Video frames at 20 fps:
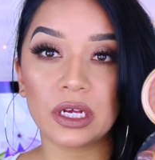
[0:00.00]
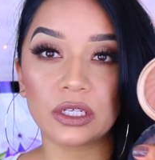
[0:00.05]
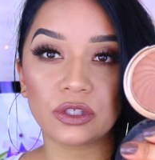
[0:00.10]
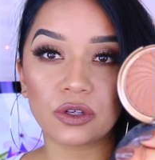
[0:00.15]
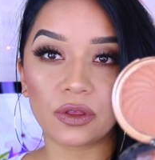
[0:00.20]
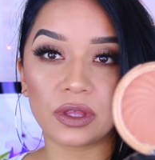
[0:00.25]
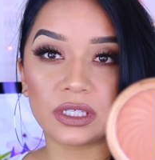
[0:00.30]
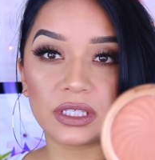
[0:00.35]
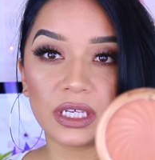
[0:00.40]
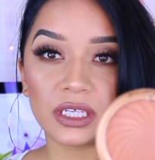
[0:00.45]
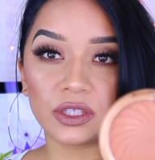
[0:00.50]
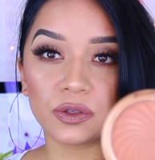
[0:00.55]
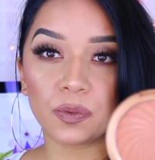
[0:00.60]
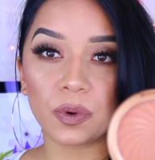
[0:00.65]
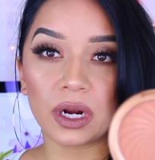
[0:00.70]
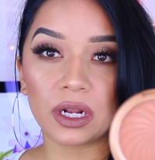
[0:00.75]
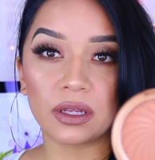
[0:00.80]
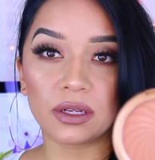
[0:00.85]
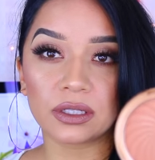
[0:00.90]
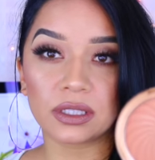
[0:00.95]
So this is
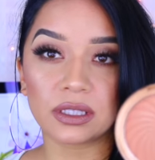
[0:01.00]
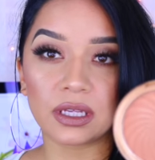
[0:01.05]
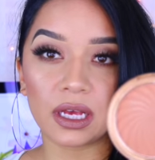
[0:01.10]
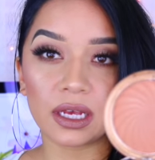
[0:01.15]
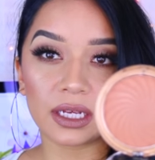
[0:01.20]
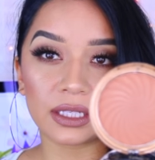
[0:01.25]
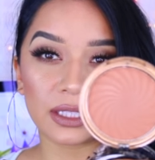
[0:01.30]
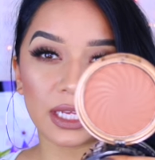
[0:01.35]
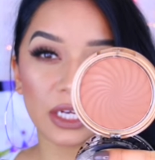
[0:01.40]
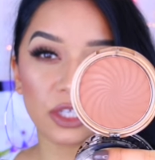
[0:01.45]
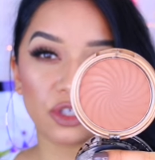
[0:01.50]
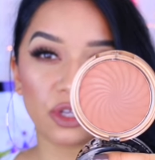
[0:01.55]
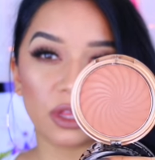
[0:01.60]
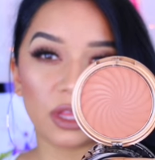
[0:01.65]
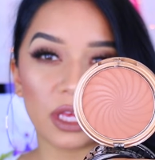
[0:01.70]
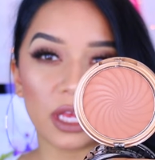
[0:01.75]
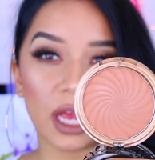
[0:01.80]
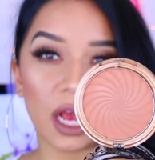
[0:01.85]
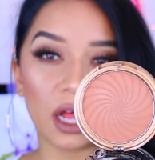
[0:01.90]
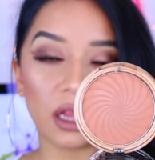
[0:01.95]
what it looks like. It's
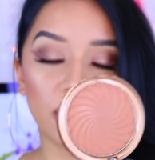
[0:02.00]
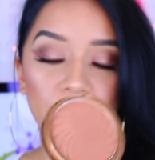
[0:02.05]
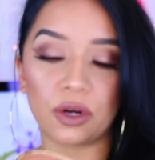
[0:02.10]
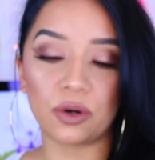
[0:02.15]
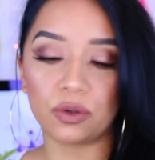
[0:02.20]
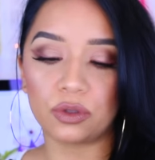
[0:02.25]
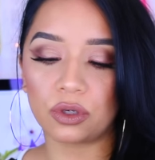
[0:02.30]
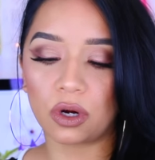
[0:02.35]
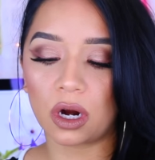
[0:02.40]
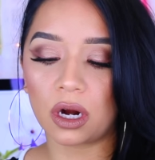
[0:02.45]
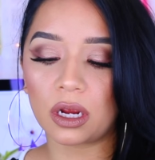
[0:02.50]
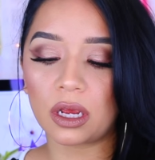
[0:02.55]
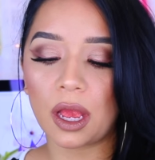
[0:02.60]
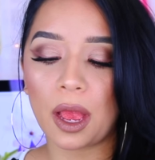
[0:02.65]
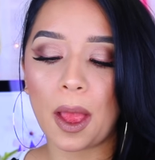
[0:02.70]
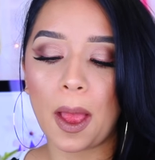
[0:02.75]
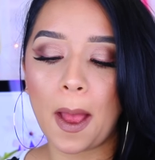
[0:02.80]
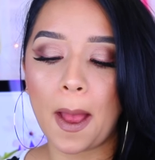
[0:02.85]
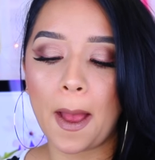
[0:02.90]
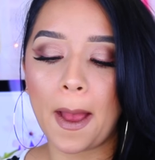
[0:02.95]
actually a little dark,
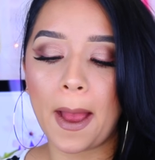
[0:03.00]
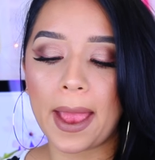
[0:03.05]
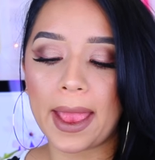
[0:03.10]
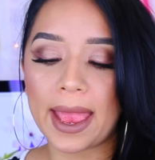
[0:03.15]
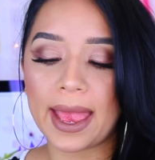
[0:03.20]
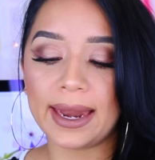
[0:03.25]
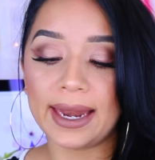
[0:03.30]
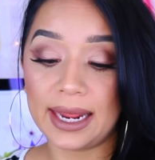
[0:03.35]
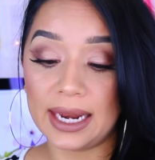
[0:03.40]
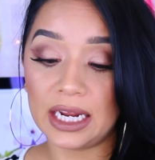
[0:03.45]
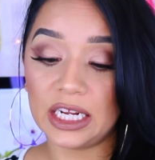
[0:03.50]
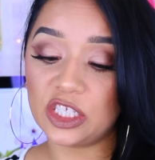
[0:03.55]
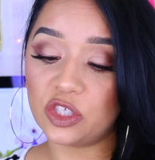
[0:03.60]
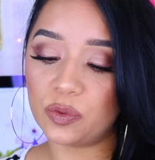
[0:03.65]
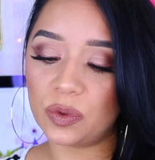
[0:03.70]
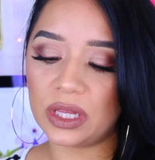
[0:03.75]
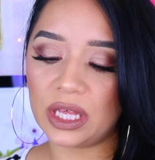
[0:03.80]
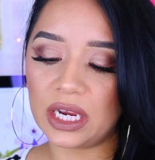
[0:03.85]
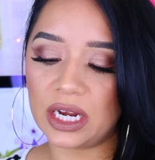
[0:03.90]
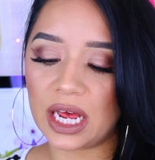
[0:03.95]
and it
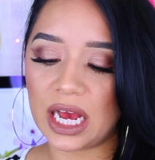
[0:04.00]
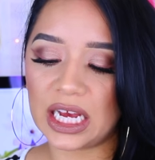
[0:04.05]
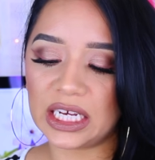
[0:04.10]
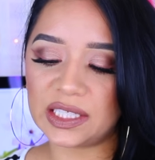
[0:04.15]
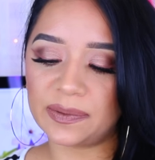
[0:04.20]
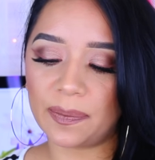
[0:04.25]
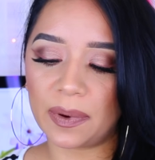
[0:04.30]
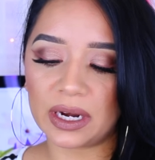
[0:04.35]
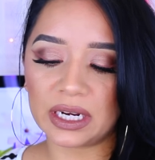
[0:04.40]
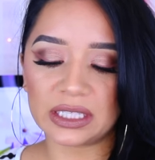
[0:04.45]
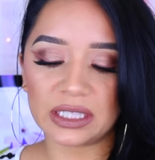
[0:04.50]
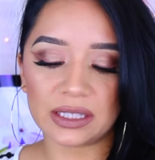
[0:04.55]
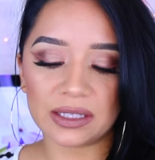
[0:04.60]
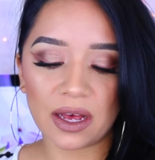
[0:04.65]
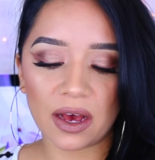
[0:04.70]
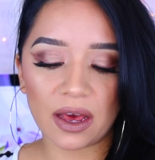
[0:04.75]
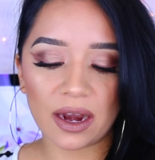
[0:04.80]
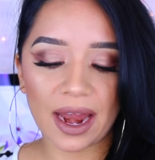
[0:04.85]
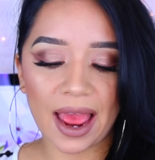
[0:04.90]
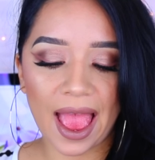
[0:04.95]
is really nice, but it's
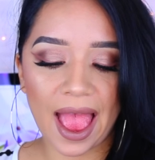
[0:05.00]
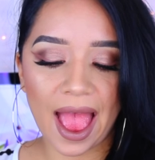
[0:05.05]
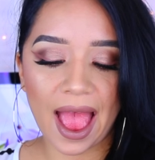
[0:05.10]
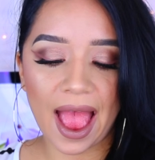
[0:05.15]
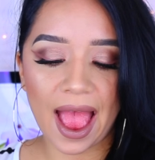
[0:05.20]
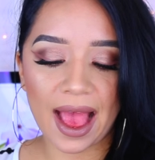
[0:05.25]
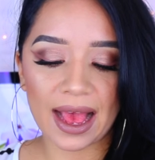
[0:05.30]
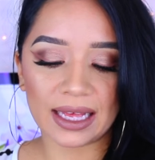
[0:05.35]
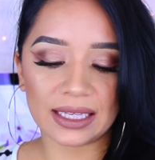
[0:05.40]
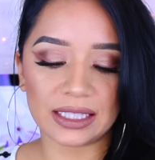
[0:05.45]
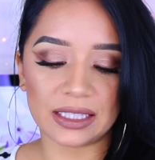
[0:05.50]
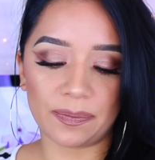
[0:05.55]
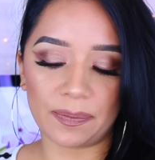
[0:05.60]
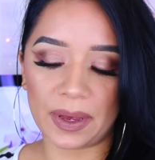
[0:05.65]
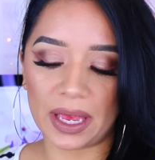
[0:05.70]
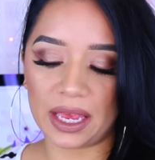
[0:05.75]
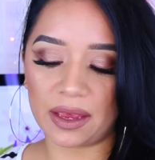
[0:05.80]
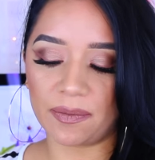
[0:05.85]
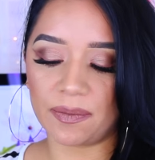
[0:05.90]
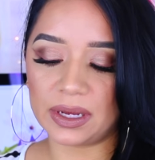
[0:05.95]
not as
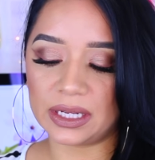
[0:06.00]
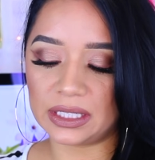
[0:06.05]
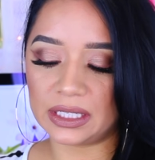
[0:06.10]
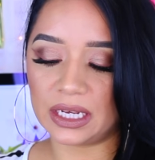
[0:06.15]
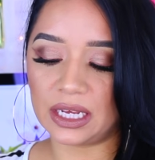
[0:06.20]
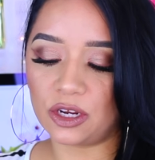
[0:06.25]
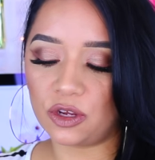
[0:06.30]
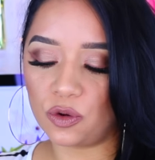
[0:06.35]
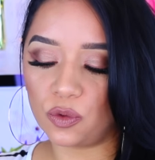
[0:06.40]
pigmented.